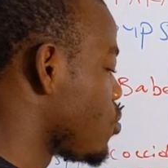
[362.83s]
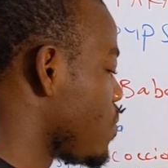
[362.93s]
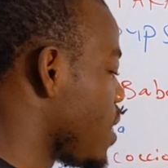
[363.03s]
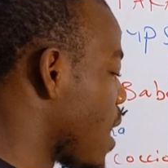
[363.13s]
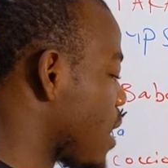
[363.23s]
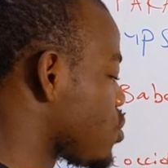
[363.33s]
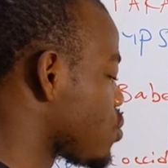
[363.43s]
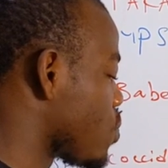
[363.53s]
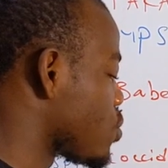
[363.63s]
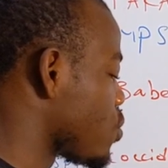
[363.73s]
there will be a hard
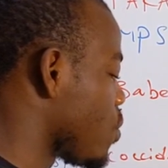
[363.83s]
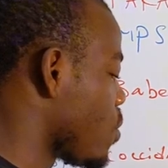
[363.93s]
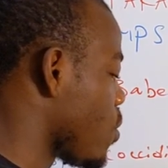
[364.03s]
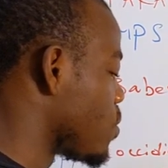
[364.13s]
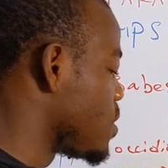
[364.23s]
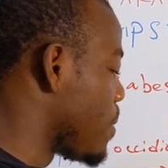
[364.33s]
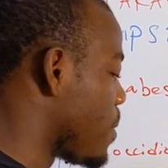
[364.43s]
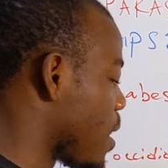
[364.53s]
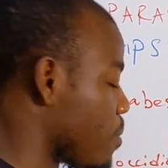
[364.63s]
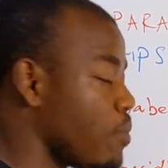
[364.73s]
structure on their
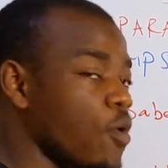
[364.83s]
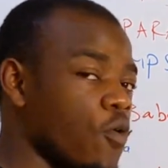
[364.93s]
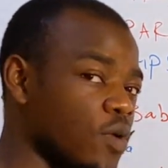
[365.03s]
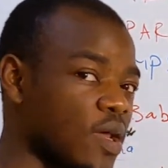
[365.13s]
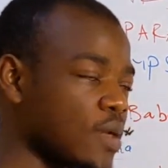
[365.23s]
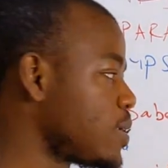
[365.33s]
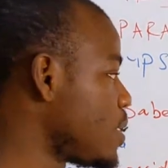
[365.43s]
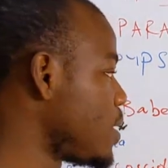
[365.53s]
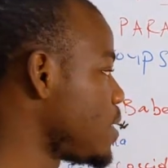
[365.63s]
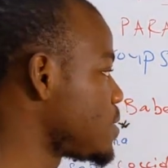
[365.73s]
back. More on that
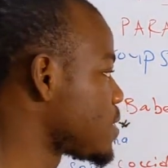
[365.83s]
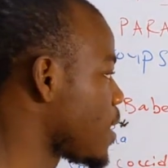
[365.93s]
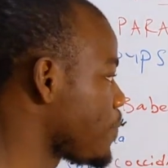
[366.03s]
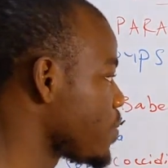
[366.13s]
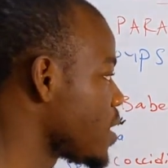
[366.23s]
later.